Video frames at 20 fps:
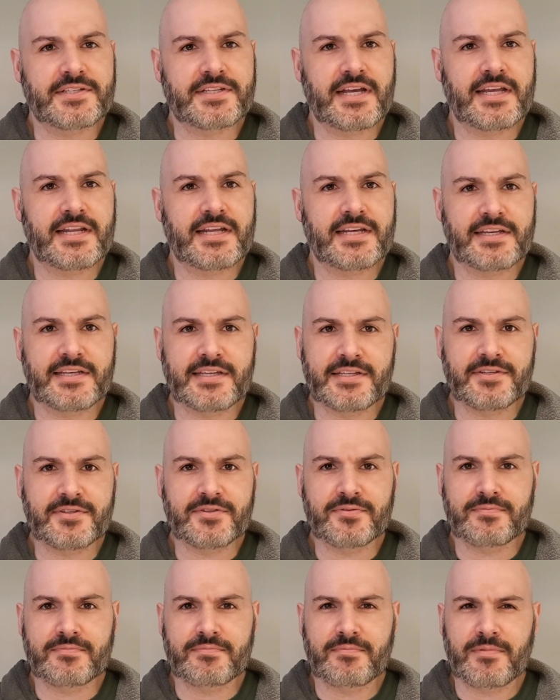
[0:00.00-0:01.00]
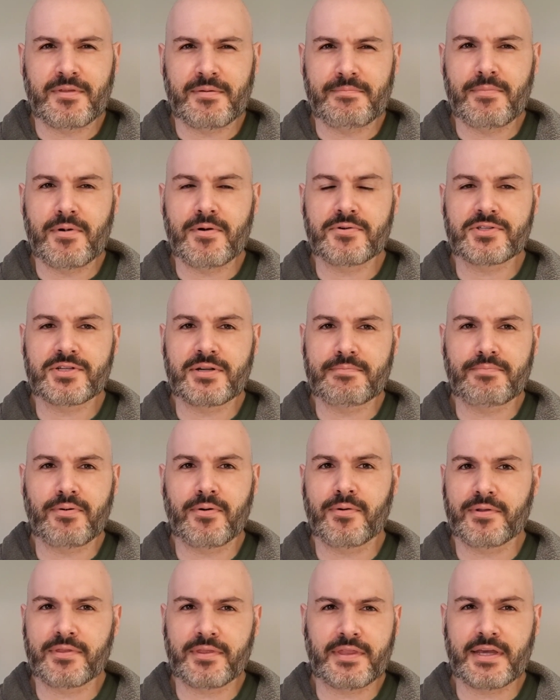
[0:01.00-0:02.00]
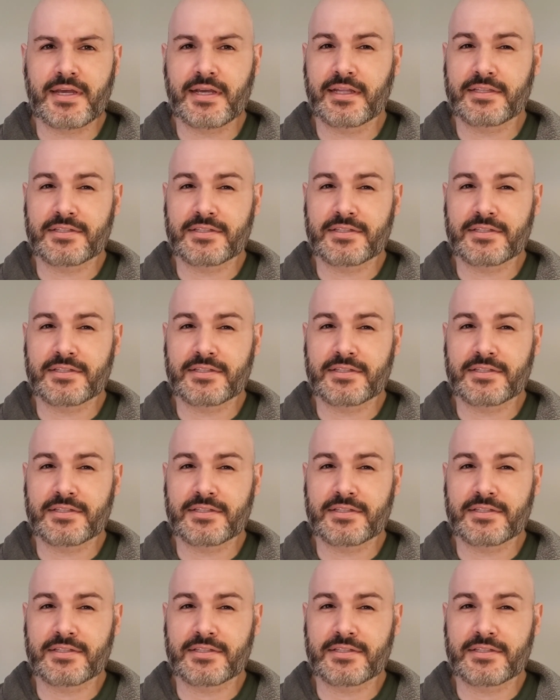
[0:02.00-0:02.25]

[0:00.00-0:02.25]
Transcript: data is the most important thing.